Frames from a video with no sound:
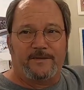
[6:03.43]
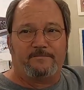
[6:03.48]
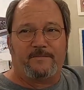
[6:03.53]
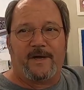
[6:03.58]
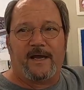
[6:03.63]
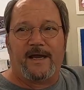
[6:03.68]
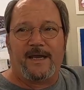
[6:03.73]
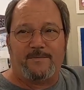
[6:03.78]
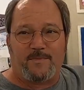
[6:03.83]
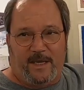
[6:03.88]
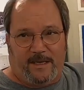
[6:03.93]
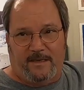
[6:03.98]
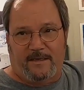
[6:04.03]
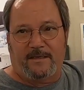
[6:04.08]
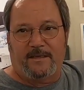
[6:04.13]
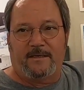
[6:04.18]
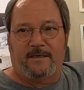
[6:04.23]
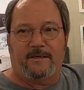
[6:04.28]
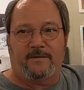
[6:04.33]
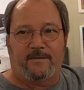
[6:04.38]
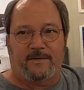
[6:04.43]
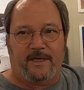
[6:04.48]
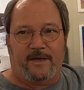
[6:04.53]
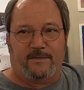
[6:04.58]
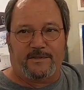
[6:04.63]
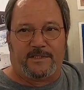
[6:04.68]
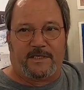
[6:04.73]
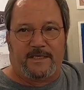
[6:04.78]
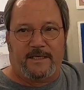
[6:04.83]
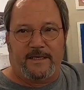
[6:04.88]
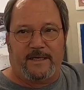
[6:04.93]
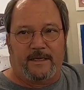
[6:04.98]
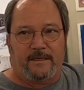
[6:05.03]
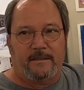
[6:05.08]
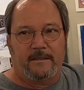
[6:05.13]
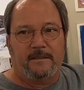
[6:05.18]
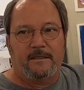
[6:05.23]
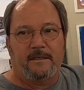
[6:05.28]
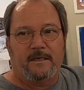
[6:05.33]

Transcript: in Miami when I was a kid.